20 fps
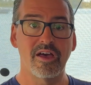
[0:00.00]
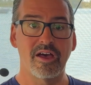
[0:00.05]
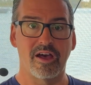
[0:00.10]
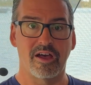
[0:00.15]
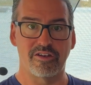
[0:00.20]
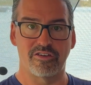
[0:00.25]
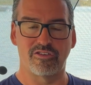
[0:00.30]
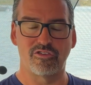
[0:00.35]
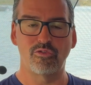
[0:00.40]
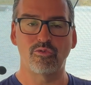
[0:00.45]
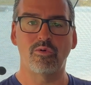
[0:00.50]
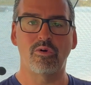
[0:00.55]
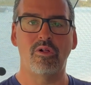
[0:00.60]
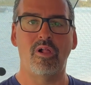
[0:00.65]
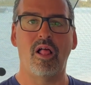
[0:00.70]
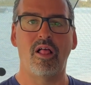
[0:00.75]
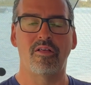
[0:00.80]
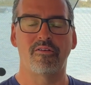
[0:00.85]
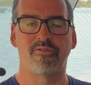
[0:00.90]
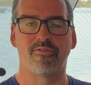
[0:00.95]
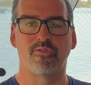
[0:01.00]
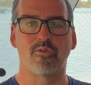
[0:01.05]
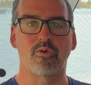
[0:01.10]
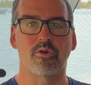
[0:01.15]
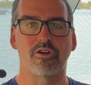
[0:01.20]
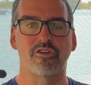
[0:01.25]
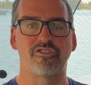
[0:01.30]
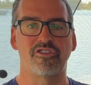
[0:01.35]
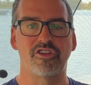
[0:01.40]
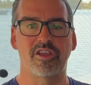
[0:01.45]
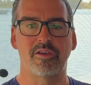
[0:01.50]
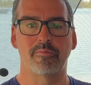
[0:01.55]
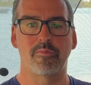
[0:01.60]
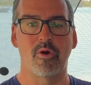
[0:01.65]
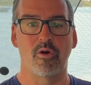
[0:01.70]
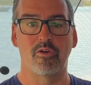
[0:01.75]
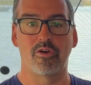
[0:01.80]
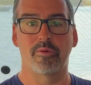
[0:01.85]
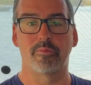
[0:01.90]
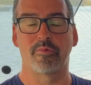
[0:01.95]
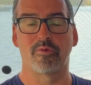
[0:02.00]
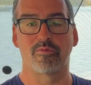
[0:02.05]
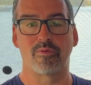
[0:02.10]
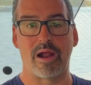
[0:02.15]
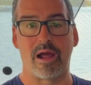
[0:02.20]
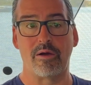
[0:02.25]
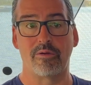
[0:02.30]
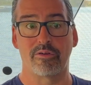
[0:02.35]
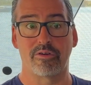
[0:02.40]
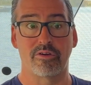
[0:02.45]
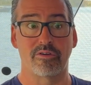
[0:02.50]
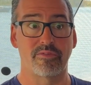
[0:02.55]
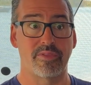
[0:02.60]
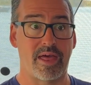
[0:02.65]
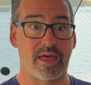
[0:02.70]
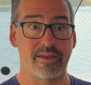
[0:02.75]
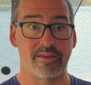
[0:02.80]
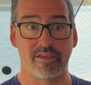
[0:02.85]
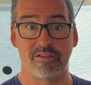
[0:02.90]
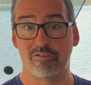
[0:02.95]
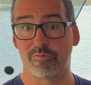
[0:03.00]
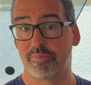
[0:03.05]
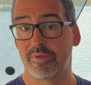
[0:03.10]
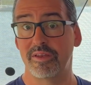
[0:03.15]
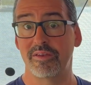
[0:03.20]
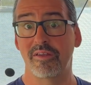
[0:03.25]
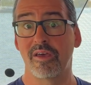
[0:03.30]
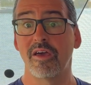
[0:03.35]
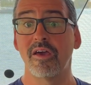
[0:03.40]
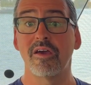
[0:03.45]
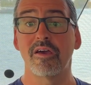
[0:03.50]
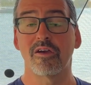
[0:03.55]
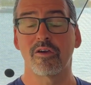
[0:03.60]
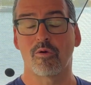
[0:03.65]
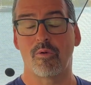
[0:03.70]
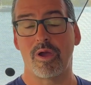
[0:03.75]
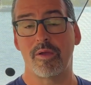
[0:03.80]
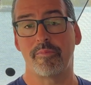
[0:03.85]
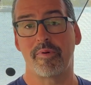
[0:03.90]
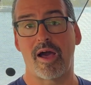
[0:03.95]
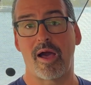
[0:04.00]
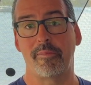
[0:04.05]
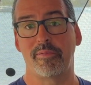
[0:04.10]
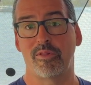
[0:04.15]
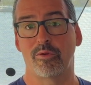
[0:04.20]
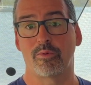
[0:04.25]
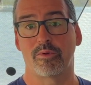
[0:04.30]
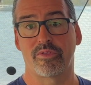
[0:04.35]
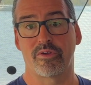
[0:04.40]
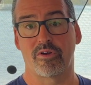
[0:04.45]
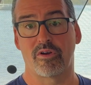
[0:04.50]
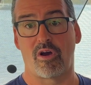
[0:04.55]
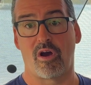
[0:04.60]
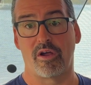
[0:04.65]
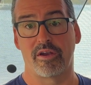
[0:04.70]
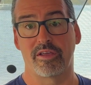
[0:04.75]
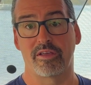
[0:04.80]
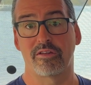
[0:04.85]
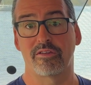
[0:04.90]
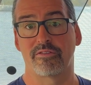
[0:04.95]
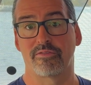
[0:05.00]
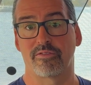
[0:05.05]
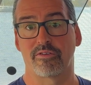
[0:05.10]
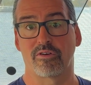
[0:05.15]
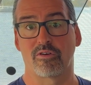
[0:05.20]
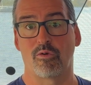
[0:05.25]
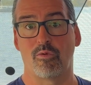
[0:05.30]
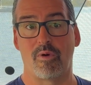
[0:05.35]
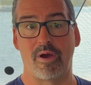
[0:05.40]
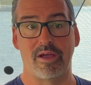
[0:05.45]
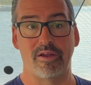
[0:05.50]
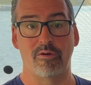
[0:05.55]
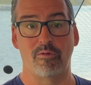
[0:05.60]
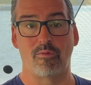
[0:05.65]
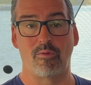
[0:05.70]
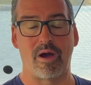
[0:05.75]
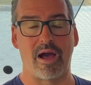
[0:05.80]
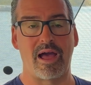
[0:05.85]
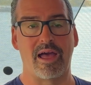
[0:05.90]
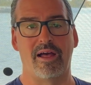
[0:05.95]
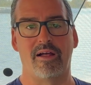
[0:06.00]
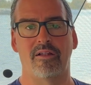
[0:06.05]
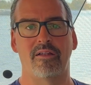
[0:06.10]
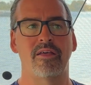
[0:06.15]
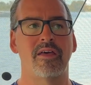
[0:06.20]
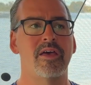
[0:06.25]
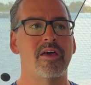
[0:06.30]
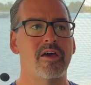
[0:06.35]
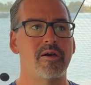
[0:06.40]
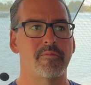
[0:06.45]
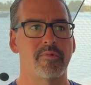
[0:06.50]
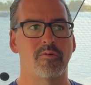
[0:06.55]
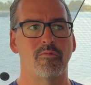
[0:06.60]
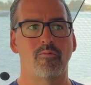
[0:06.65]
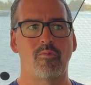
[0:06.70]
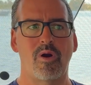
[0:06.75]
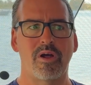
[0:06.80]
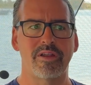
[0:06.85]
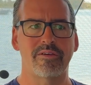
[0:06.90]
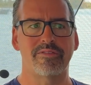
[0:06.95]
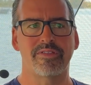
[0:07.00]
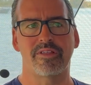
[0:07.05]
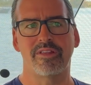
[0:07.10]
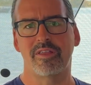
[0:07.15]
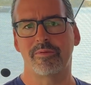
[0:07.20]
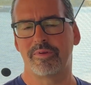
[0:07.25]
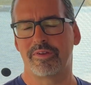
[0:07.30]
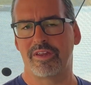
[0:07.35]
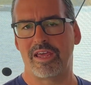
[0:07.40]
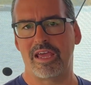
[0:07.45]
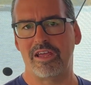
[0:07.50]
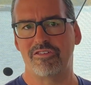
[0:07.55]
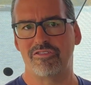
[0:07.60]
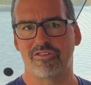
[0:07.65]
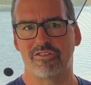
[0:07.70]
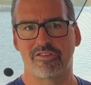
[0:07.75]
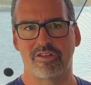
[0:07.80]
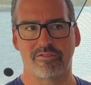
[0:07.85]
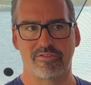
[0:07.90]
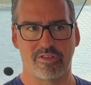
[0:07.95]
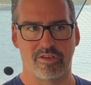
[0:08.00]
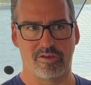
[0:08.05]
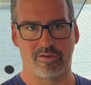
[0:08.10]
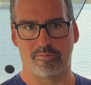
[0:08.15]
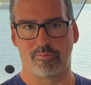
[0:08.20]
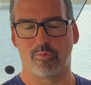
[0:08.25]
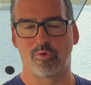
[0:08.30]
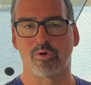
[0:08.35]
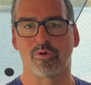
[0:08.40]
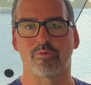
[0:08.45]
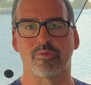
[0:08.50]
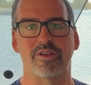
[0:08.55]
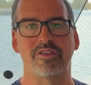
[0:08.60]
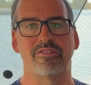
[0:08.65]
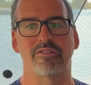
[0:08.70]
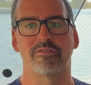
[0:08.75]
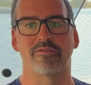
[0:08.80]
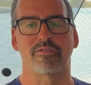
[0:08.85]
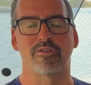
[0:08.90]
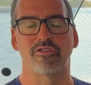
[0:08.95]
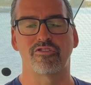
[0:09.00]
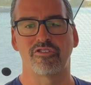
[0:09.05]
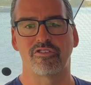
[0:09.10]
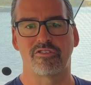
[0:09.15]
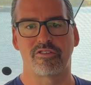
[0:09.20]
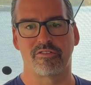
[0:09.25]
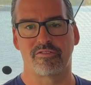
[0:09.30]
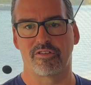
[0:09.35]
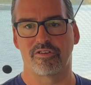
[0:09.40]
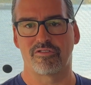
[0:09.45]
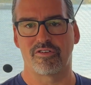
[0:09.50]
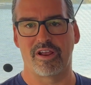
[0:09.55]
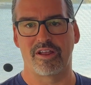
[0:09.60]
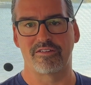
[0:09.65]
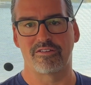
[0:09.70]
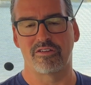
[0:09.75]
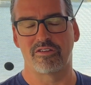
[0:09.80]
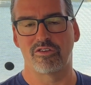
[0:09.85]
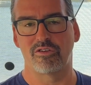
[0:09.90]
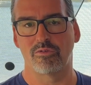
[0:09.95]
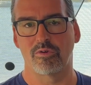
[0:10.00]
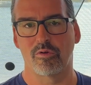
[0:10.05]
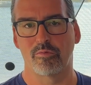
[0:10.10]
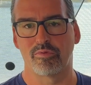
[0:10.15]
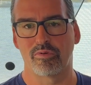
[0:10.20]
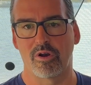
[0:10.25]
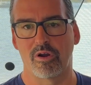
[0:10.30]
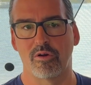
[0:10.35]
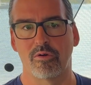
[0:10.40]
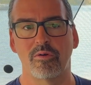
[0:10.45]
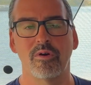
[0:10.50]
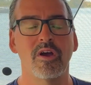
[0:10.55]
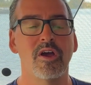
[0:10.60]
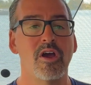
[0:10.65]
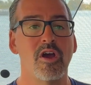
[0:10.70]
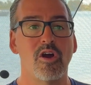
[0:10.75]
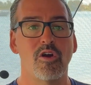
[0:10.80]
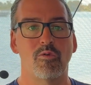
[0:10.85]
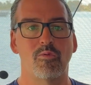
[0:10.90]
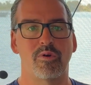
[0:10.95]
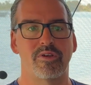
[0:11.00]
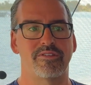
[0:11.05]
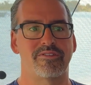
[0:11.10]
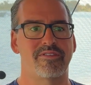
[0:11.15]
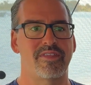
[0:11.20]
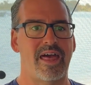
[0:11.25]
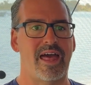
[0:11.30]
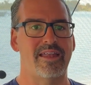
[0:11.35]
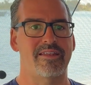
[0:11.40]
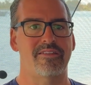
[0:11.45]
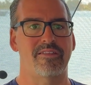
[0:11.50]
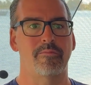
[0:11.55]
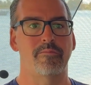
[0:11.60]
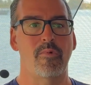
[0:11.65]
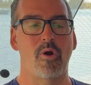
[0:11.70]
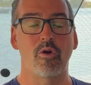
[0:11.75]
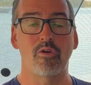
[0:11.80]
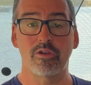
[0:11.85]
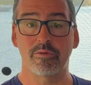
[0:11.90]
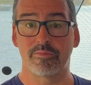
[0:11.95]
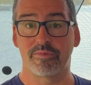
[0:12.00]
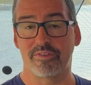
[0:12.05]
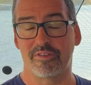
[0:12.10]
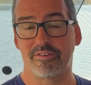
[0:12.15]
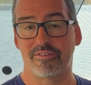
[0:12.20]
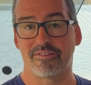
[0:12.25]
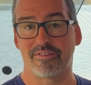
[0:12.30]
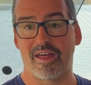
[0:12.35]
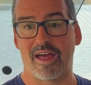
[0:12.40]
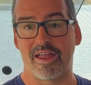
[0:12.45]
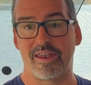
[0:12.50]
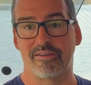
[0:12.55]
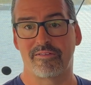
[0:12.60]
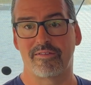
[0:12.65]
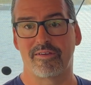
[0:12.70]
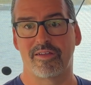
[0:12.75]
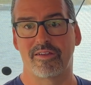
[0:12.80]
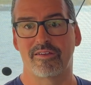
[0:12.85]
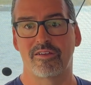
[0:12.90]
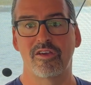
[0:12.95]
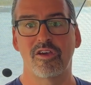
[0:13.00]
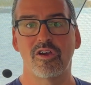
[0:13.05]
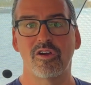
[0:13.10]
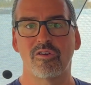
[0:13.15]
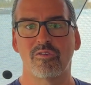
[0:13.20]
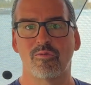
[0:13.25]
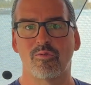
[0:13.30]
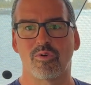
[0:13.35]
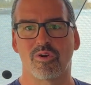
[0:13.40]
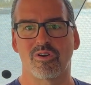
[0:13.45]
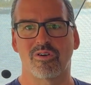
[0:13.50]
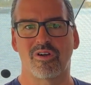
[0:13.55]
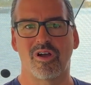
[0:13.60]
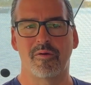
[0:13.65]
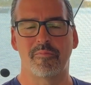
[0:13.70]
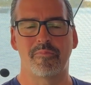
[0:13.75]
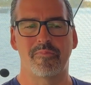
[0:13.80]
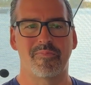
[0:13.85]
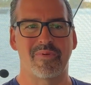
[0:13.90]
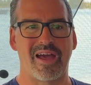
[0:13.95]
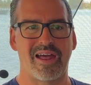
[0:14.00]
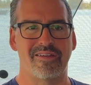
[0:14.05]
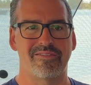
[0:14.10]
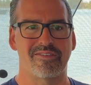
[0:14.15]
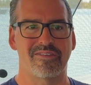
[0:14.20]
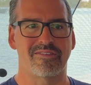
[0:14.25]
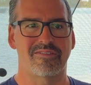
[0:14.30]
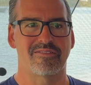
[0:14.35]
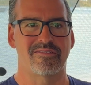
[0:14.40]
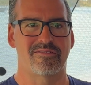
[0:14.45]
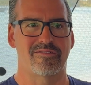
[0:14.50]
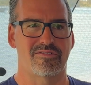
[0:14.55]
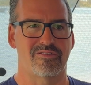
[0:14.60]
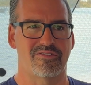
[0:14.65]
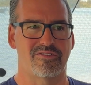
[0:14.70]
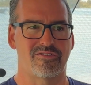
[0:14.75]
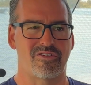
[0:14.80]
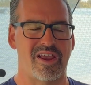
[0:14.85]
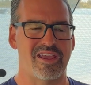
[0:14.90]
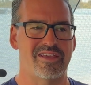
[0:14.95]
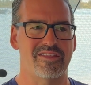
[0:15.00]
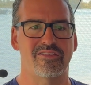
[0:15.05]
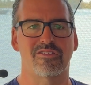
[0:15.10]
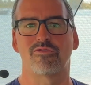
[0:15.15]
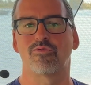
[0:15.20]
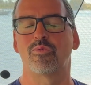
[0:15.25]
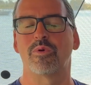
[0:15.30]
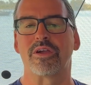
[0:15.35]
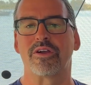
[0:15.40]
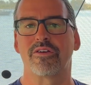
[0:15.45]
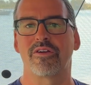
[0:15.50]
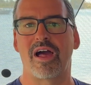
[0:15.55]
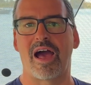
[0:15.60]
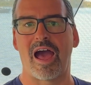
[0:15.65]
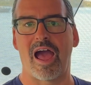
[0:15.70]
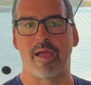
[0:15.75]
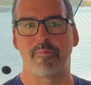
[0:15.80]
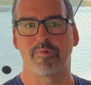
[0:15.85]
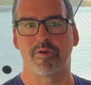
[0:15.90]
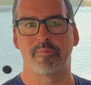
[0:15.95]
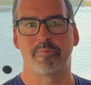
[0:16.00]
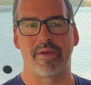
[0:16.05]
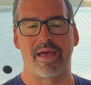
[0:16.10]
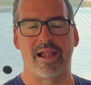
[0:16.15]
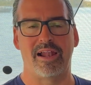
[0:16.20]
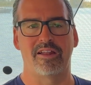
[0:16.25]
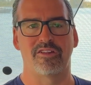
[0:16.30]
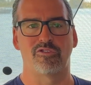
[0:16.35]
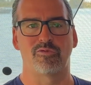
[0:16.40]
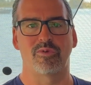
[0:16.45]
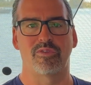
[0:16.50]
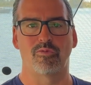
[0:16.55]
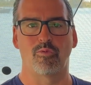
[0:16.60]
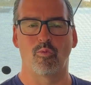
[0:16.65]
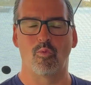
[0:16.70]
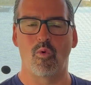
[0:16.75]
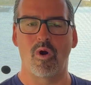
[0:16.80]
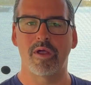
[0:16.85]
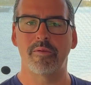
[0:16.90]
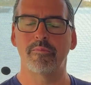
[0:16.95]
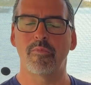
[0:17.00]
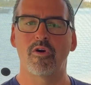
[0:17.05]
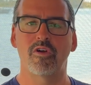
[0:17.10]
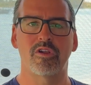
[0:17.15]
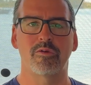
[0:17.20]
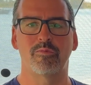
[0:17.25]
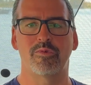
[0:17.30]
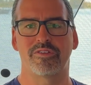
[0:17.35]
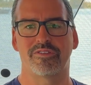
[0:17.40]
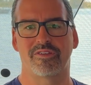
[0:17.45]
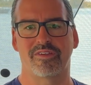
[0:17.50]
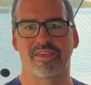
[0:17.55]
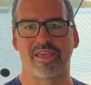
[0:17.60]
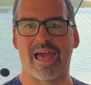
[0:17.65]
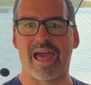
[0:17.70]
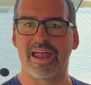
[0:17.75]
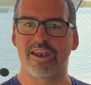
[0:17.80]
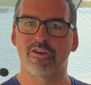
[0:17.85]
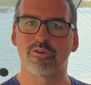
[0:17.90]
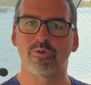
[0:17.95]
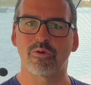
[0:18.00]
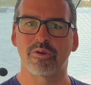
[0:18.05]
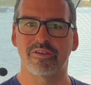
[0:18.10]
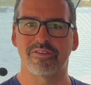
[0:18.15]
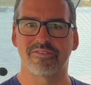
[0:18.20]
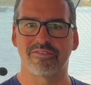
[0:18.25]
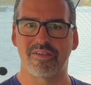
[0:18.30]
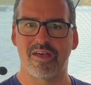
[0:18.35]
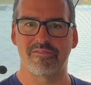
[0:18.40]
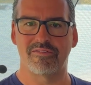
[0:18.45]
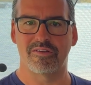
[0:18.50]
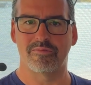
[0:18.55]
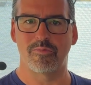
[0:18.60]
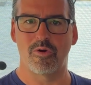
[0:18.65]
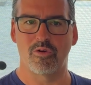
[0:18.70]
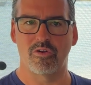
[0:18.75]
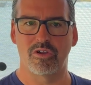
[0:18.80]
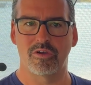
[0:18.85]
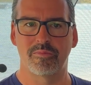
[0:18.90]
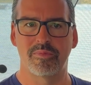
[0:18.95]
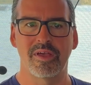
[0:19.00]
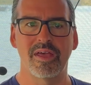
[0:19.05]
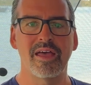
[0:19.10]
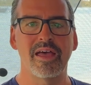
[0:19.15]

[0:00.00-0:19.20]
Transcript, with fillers: a dual 4G modem router that has been quite popular with our audience for quite a while. But one of the limitations of the more recent versions of the Transit Duo Pro was that the modems inside of it were a, kind of this striking this weird hybrid balance with one modem was a category 7 modem